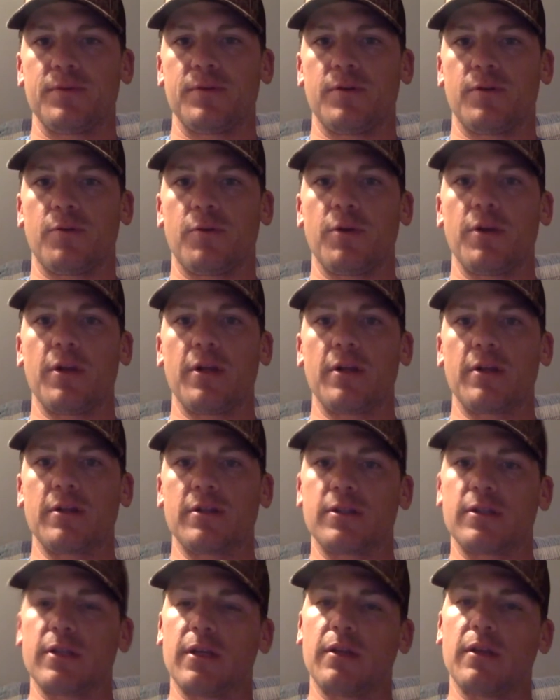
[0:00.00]

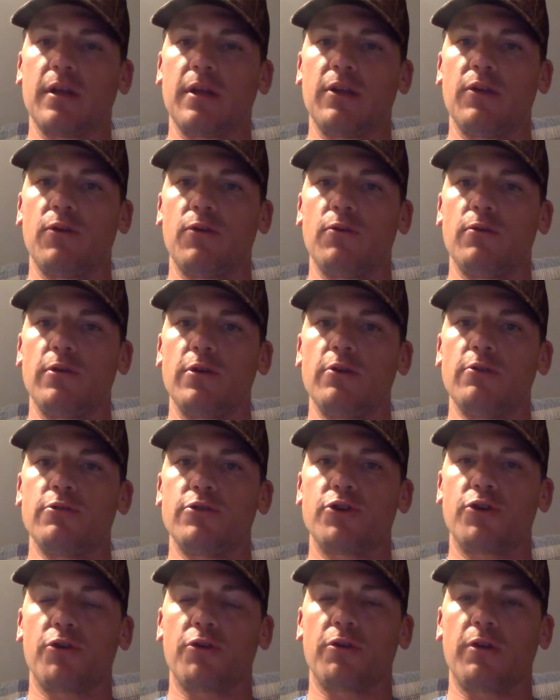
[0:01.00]
readings, and then you
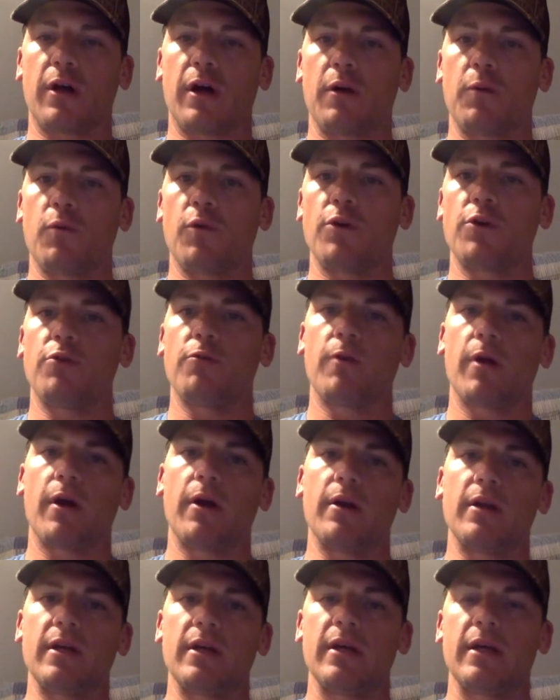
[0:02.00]
journal on what you
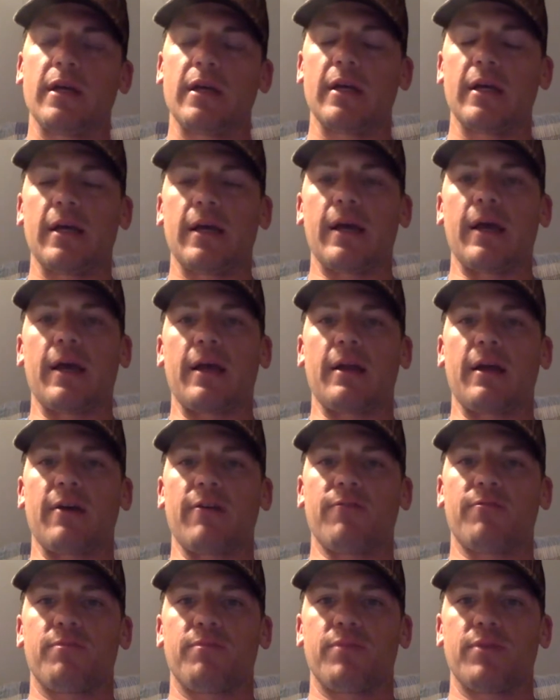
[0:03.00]
read. And
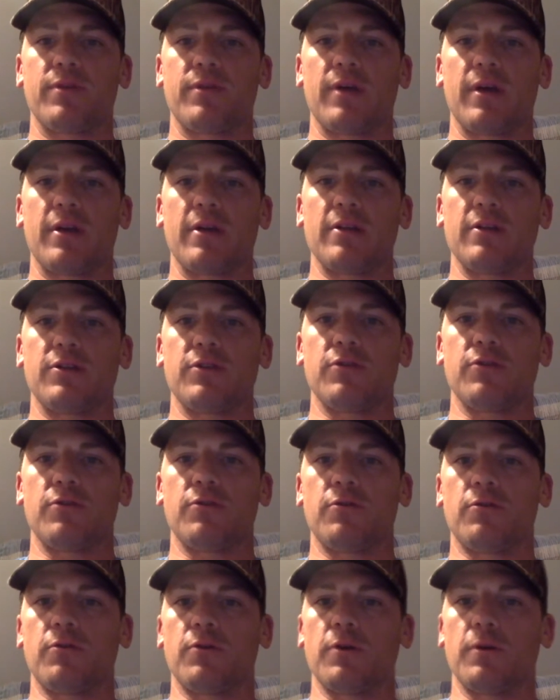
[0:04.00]
I've put that
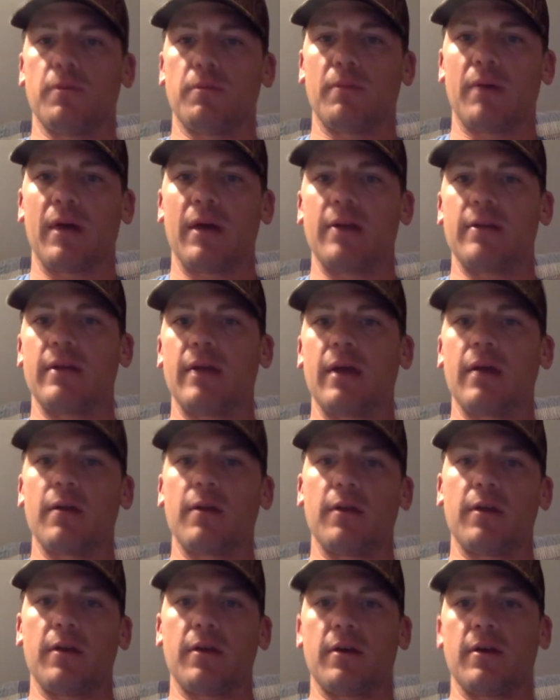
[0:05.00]
into my
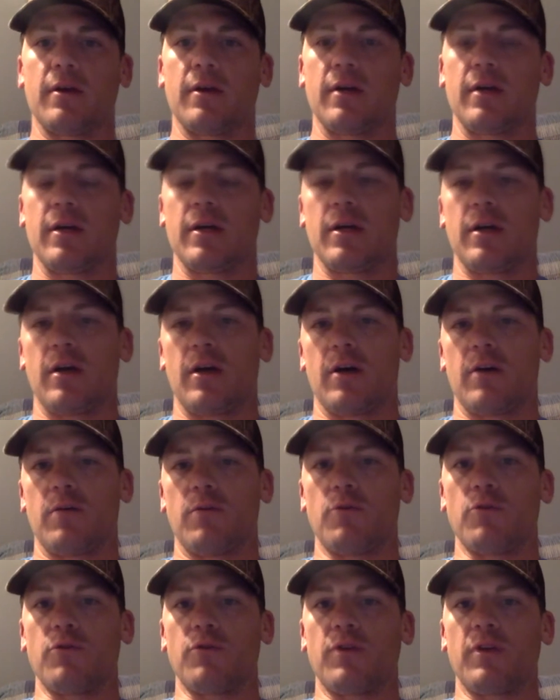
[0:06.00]
daily
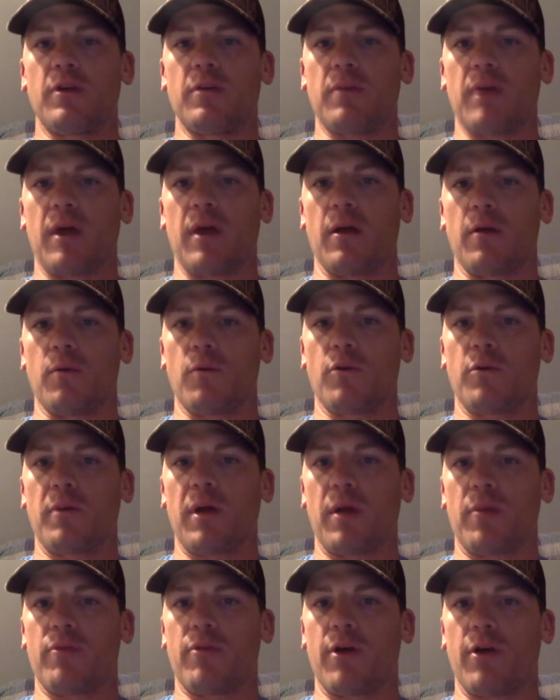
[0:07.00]
routine, one of
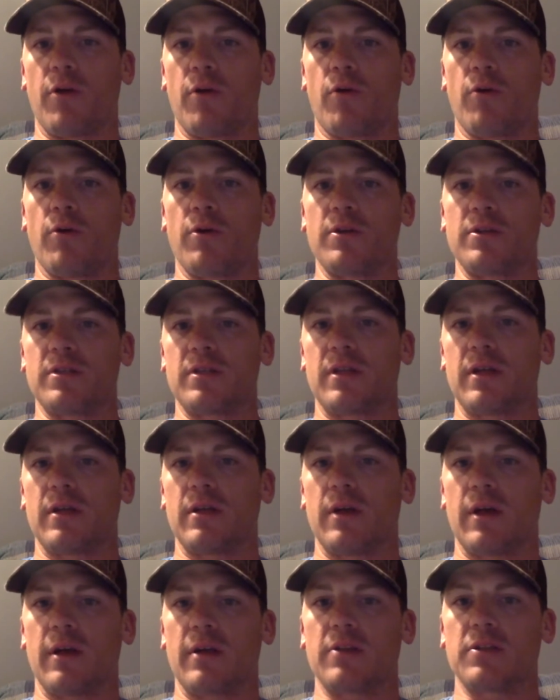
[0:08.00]
my priorities, and
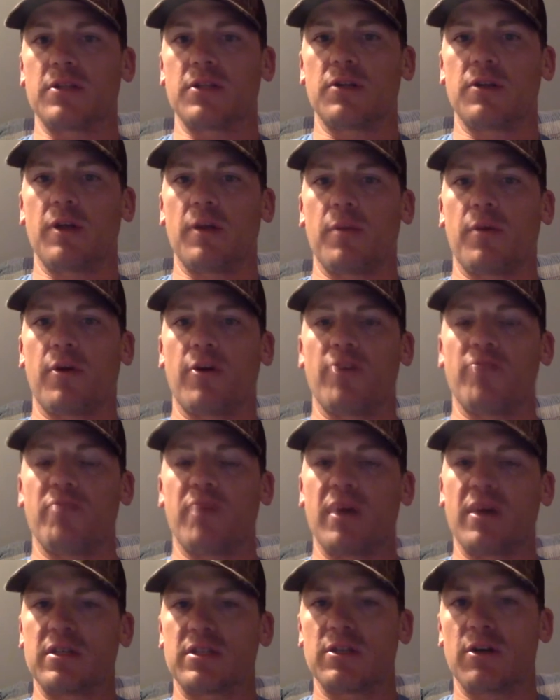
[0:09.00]
I consider that part of
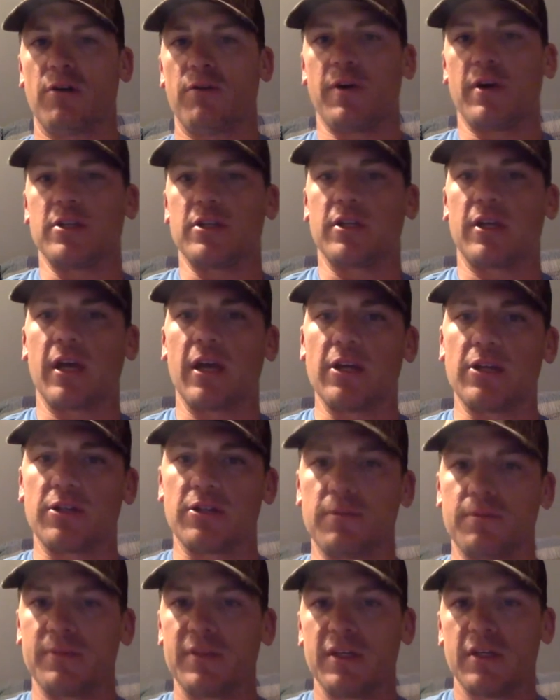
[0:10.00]
my self-education.
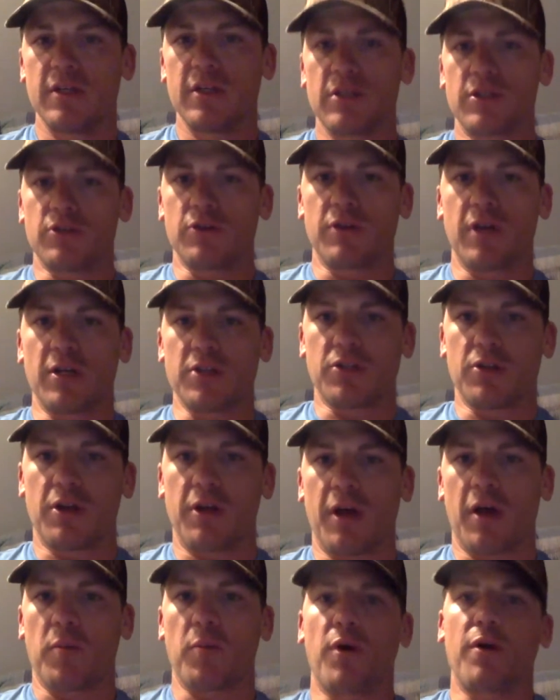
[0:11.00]
So yesterday
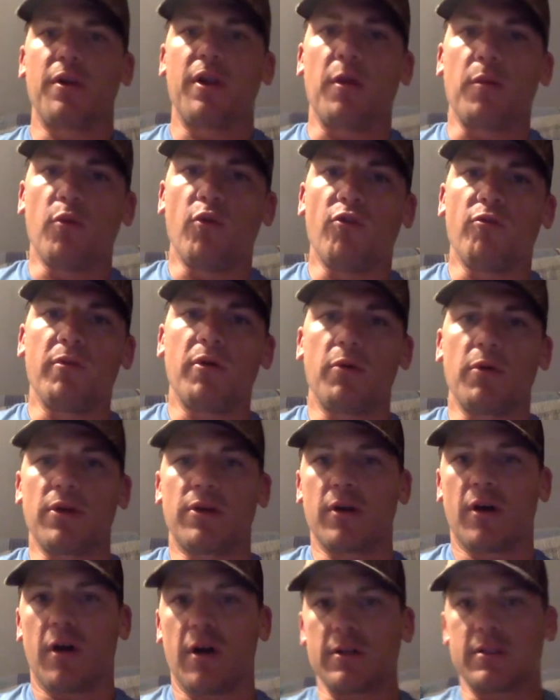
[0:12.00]
on Monday Movement, we
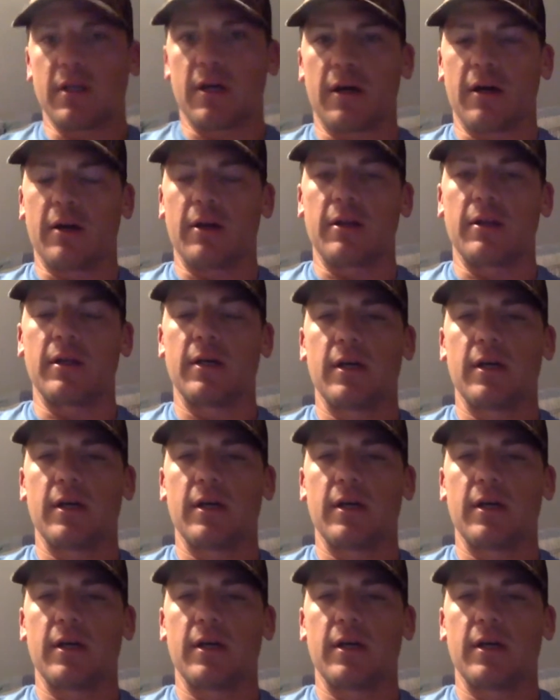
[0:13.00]
talked on